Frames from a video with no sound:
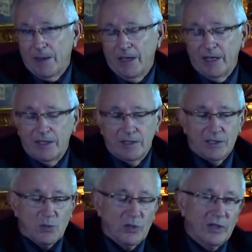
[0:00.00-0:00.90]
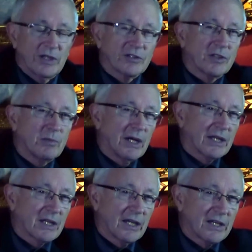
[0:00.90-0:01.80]
And it's where the guilty
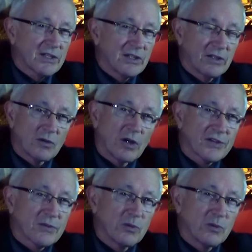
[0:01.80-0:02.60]
mind lies that you cross